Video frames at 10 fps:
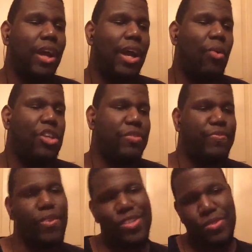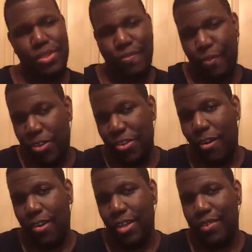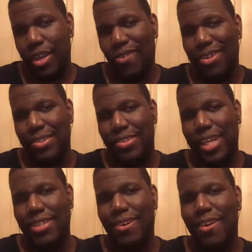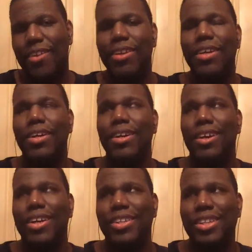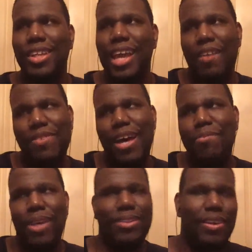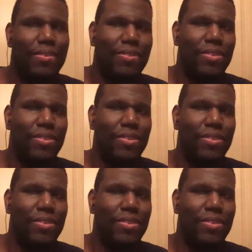watched the first arc of it. I watched the second arc, and then have not picked up.